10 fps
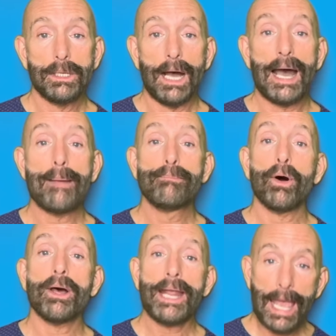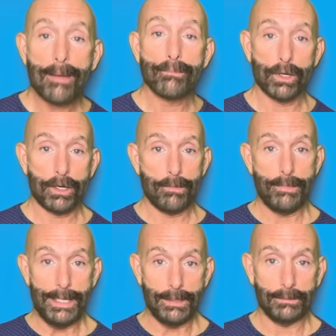I bought hamburger
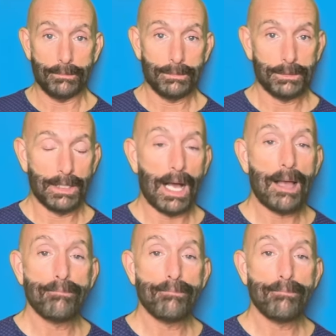meat. I